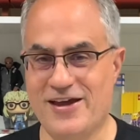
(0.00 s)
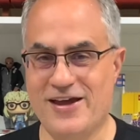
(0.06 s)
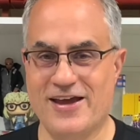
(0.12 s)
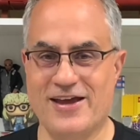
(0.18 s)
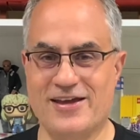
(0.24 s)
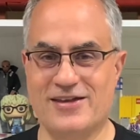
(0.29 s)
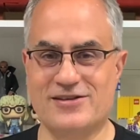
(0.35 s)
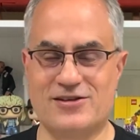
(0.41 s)

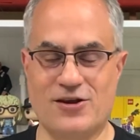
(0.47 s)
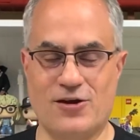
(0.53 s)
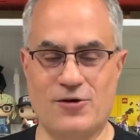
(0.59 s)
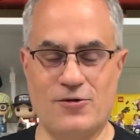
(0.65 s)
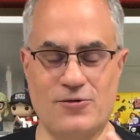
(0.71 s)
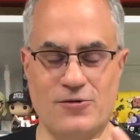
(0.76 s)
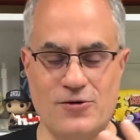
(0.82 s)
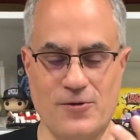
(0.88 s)
And
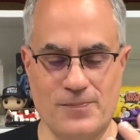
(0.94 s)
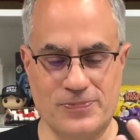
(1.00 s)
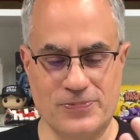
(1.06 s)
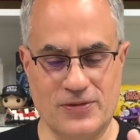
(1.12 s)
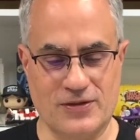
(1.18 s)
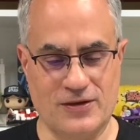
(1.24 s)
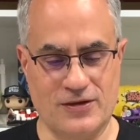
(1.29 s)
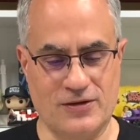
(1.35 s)
so
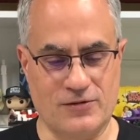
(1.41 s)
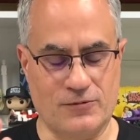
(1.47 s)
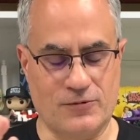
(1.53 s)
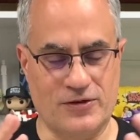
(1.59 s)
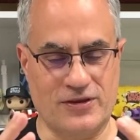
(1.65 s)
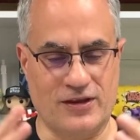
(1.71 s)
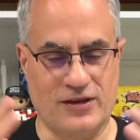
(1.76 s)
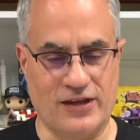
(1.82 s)

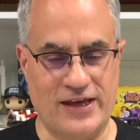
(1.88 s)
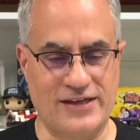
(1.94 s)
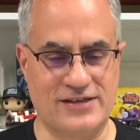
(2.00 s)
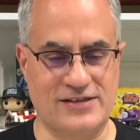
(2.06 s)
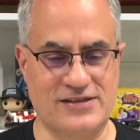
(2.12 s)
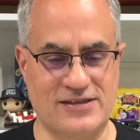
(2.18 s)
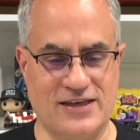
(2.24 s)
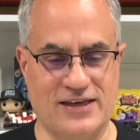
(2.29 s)
what the
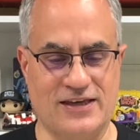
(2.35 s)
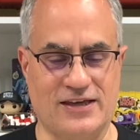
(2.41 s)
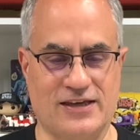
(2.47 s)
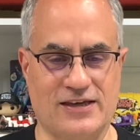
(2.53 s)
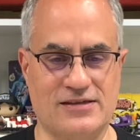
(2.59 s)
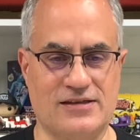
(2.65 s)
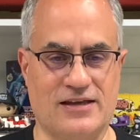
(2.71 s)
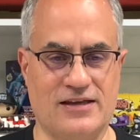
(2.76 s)
latest thing
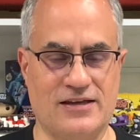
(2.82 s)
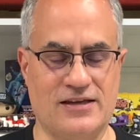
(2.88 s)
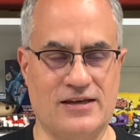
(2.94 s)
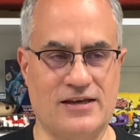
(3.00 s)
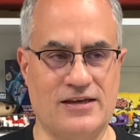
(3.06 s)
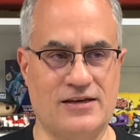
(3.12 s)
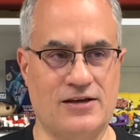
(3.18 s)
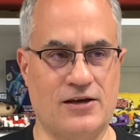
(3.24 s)
is,
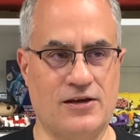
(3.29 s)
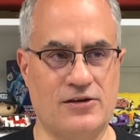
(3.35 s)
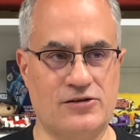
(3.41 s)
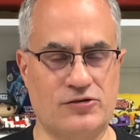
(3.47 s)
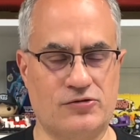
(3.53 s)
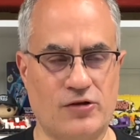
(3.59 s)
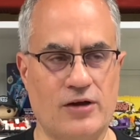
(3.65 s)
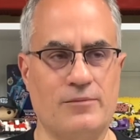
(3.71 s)
and it
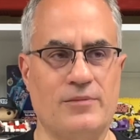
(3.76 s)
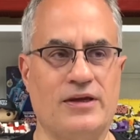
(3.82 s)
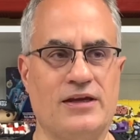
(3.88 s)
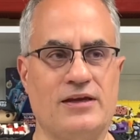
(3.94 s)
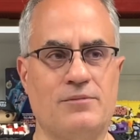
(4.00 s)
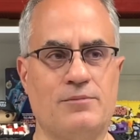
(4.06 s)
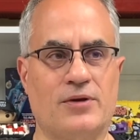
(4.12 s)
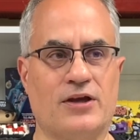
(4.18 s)
struck
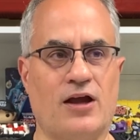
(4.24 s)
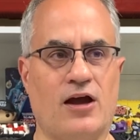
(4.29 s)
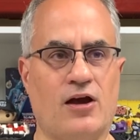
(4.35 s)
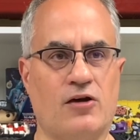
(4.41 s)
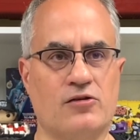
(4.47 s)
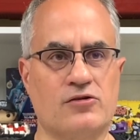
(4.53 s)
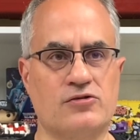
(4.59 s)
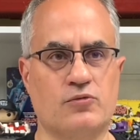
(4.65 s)
me
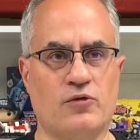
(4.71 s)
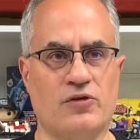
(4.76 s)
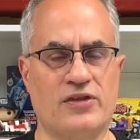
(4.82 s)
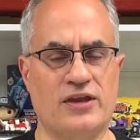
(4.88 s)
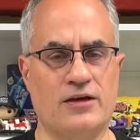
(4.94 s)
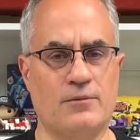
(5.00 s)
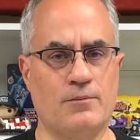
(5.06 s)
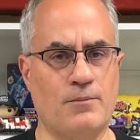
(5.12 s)
because
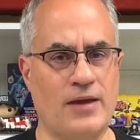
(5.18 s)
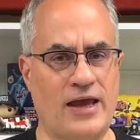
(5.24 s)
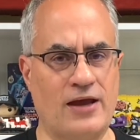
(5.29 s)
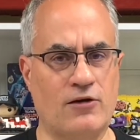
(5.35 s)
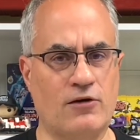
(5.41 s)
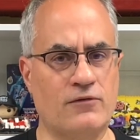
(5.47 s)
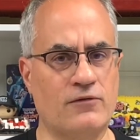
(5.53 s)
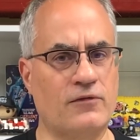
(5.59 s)
within a
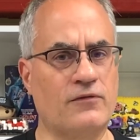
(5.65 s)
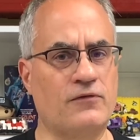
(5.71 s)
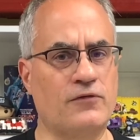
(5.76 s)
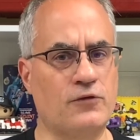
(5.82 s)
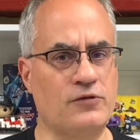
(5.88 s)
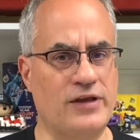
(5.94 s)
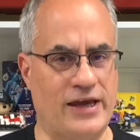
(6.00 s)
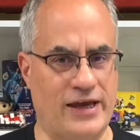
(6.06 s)
matter of a
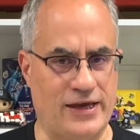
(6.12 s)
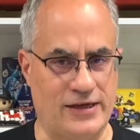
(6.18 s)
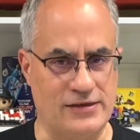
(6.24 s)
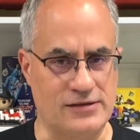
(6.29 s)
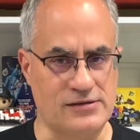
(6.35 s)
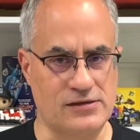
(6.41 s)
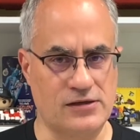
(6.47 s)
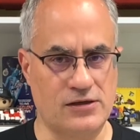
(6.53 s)
few
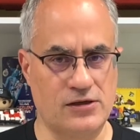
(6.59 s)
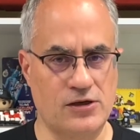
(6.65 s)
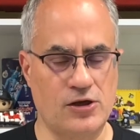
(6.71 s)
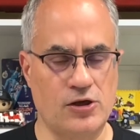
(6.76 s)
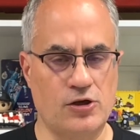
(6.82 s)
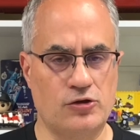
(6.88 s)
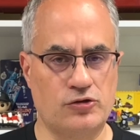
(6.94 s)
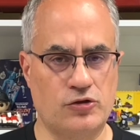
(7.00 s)
days,
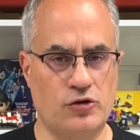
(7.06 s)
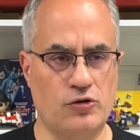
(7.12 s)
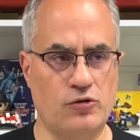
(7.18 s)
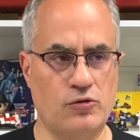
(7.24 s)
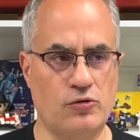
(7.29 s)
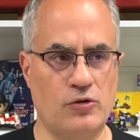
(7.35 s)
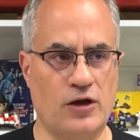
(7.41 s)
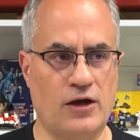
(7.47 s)

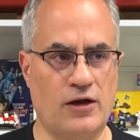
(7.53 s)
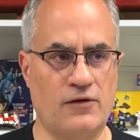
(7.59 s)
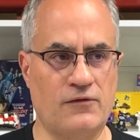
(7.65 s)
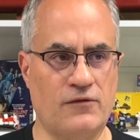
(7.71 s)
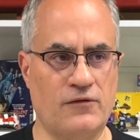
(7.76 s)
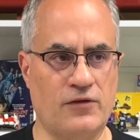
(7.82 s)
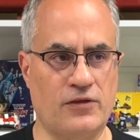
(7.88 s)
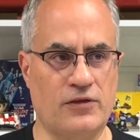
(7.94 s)
2
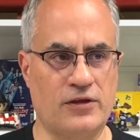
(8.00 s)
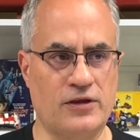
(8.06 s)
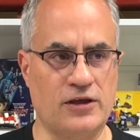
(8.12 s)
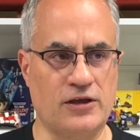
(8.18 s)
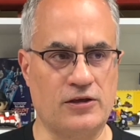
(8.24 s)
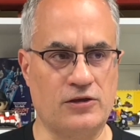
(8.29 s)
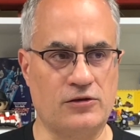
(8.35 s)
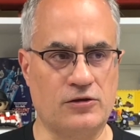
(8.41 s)
of
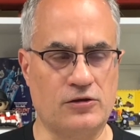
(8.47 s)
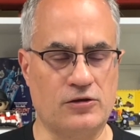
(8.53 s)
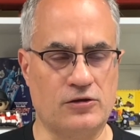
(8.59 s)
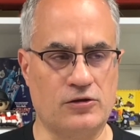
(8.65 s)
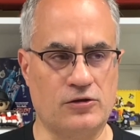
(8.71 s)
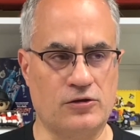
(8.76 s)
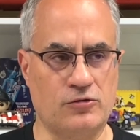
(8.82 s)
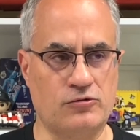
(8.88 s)
the
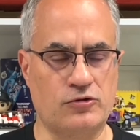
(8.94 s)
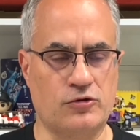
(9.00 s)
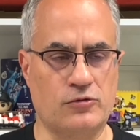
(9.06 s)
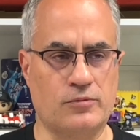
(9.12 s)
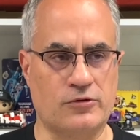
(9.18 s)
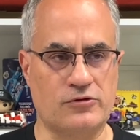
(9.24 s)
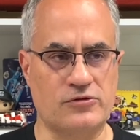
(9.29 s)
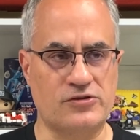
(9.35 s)

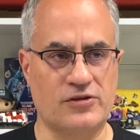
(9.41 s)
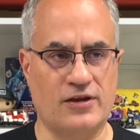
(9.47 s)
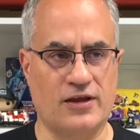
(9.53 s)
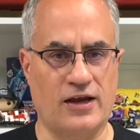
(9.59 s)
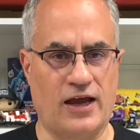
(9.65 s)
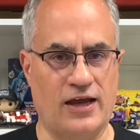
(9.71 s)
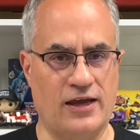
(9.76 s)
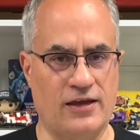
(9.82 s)
YouTubers that
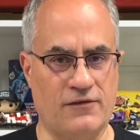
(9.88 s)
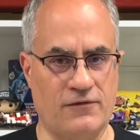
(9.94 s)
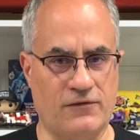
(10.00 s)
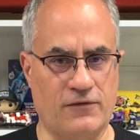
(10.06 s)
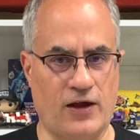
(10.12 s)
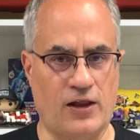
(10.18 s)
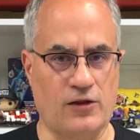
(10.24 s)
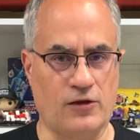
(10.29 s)
I have
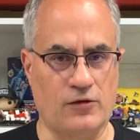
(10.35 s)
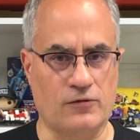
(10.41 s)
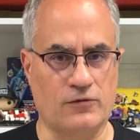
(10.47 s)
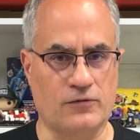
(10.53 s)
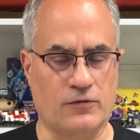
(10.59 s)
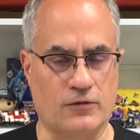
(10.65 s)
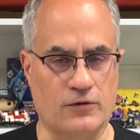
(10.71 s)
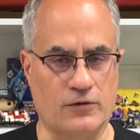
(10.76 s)
followed
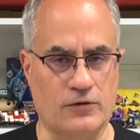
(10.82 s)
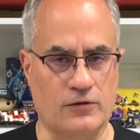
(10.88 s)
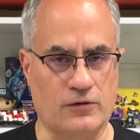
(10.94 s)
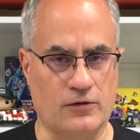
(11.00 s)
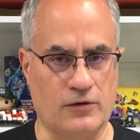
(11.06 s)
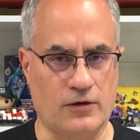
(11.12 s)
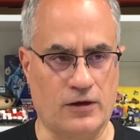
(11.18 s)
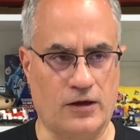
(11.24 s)

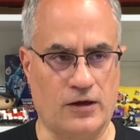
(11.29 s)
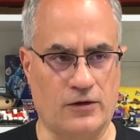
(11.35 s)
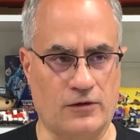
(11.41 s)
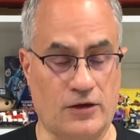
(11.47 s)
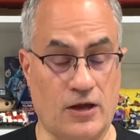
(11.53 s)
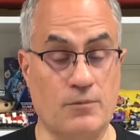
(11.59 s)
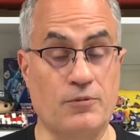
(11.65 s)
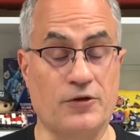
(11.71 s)
for a
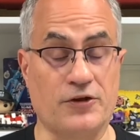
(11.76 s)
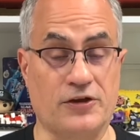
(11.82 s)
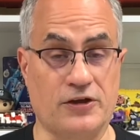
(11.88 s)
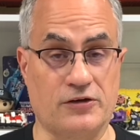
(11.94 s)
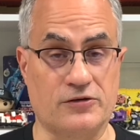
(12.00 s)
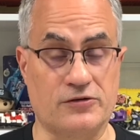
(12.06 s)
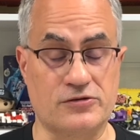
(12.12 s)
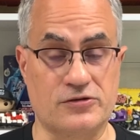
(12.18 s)
couple of
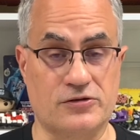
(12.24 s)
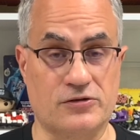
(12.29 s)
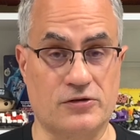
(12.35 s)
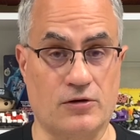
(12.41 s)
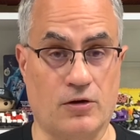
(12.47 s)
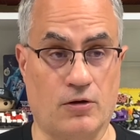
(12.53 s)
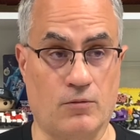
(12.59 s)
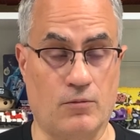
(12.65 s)
years,
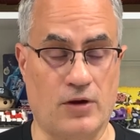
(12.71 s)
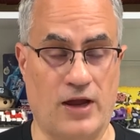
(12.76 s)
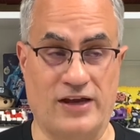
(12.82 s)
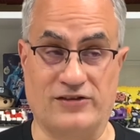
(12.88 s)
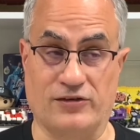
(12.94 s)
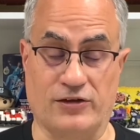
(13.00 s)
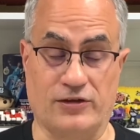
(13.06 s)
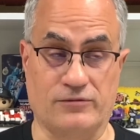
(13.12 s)
or
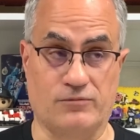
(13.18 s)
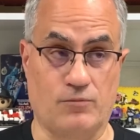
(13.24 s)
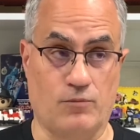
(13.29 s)
actually